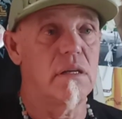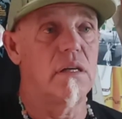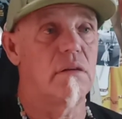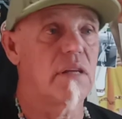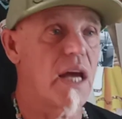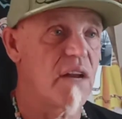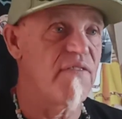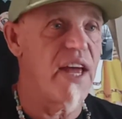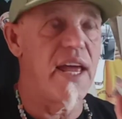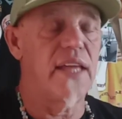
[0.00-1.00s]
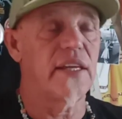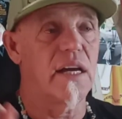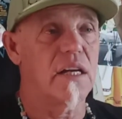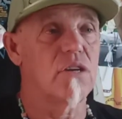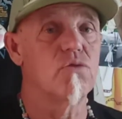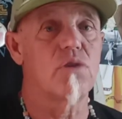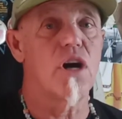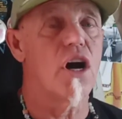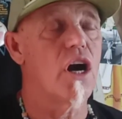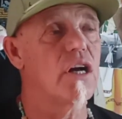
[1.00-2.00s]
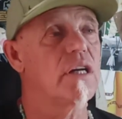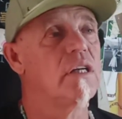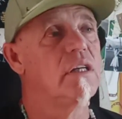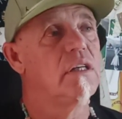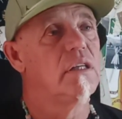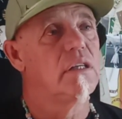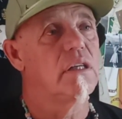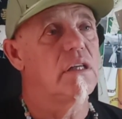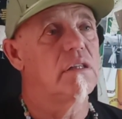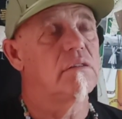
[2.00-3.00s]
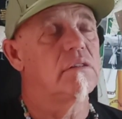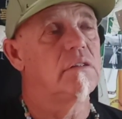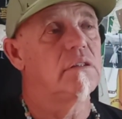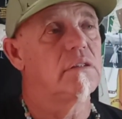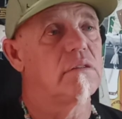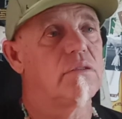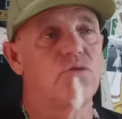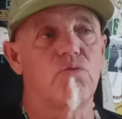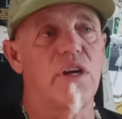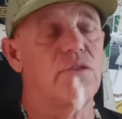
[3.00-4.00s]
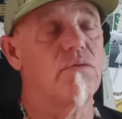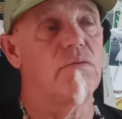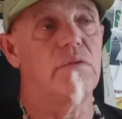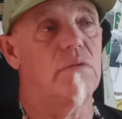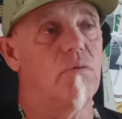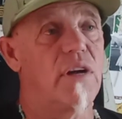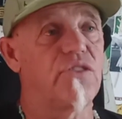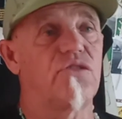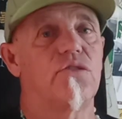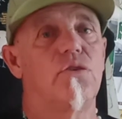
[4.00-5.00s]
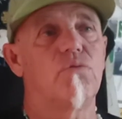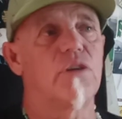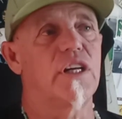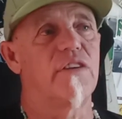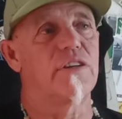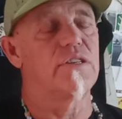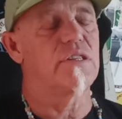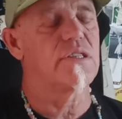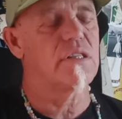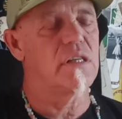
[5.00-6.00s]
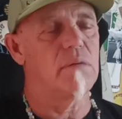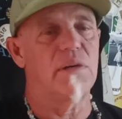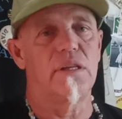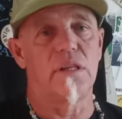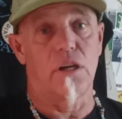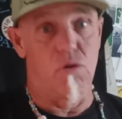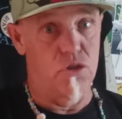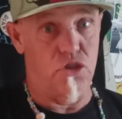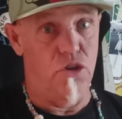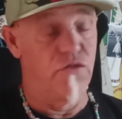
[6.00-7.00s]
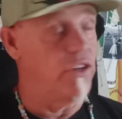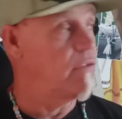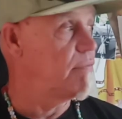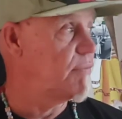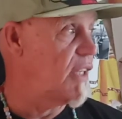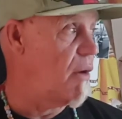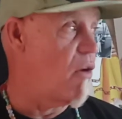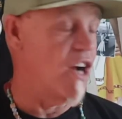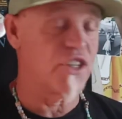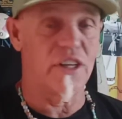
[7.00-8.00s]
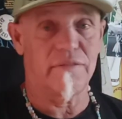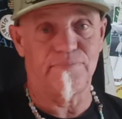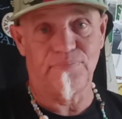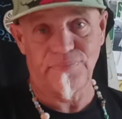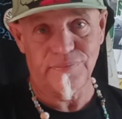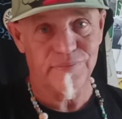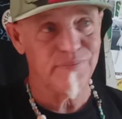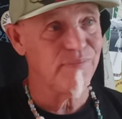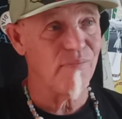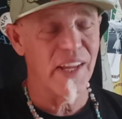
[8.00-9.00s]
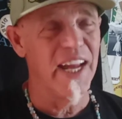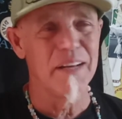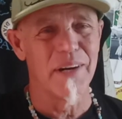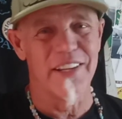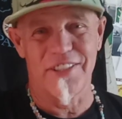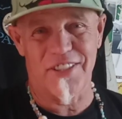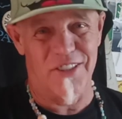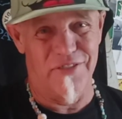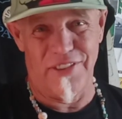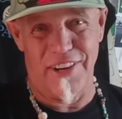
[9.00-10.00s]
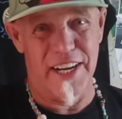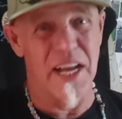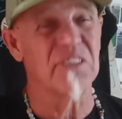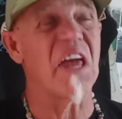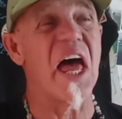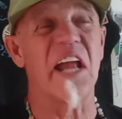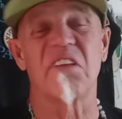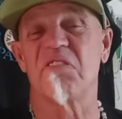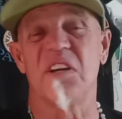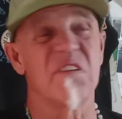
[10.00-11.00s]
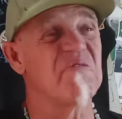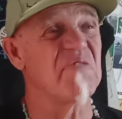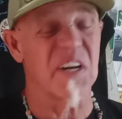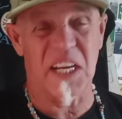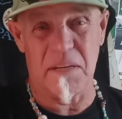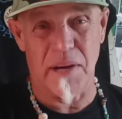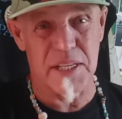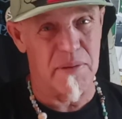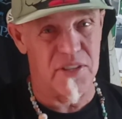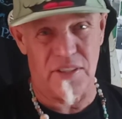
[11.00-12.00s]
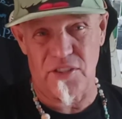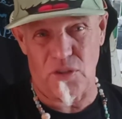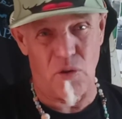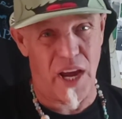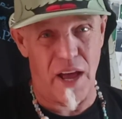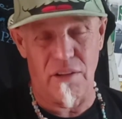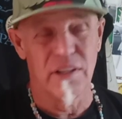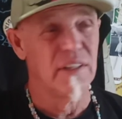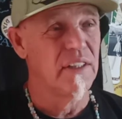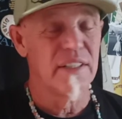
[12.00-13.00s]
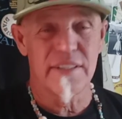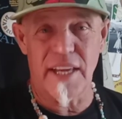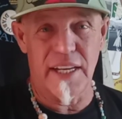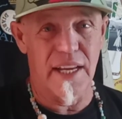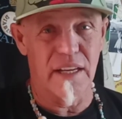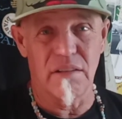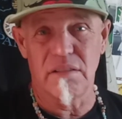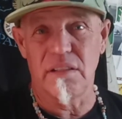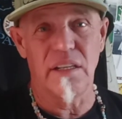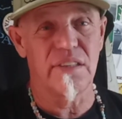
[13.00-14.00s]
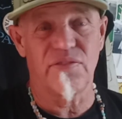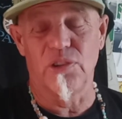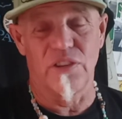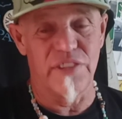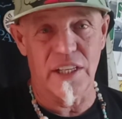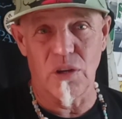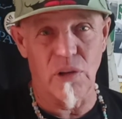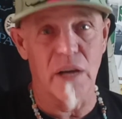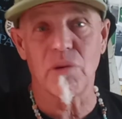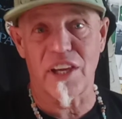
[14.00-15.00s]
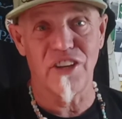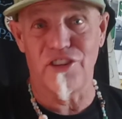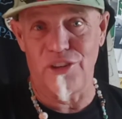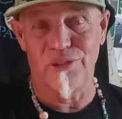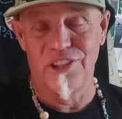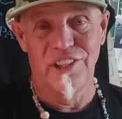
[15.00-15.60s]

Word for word: You know, they got a van, they got a cool car, and, you know, sweat wetsuit, whatever. You should see them. And they're going surfing. I watch it. Anybody that's surfing right now is out of their fucking mind, especially in SoCal, San Diego. It's full of E. coli. It will kill you.